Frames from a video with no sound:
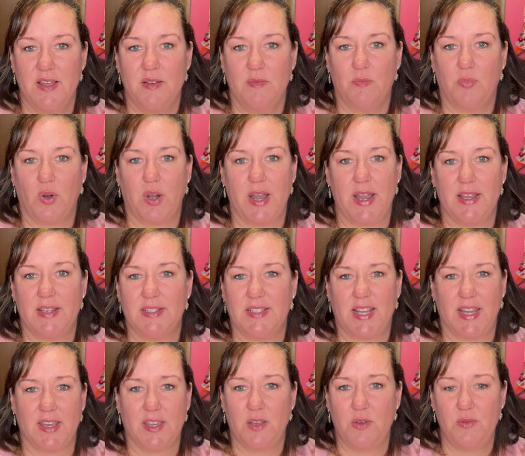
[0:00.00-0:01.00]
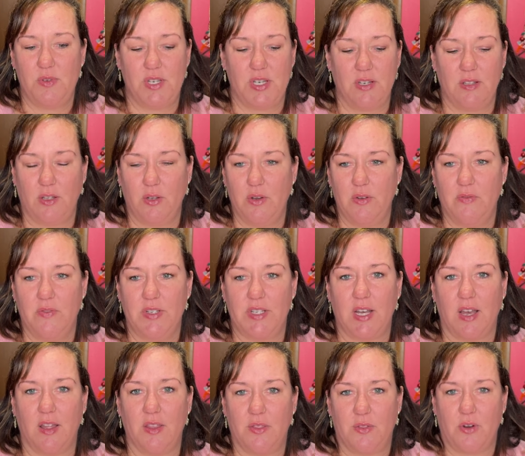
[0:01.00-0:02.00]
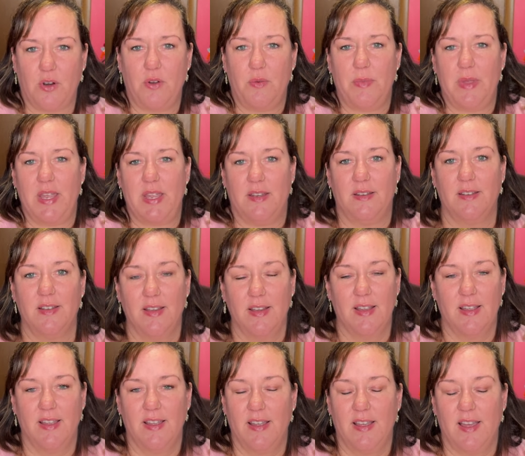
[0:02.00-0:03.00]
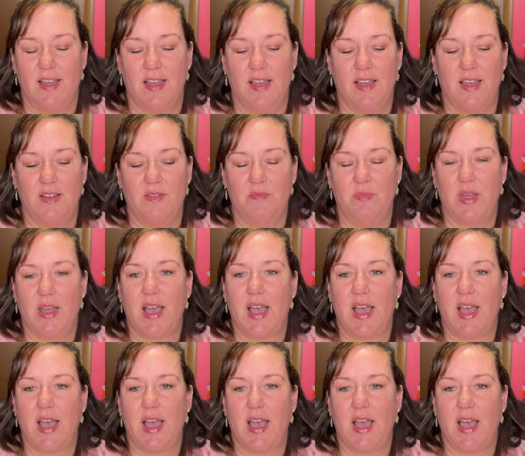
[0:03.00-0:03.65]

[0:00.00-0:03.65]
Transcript: brands like Gucci, Louis Vuitton, throw them in. Um, but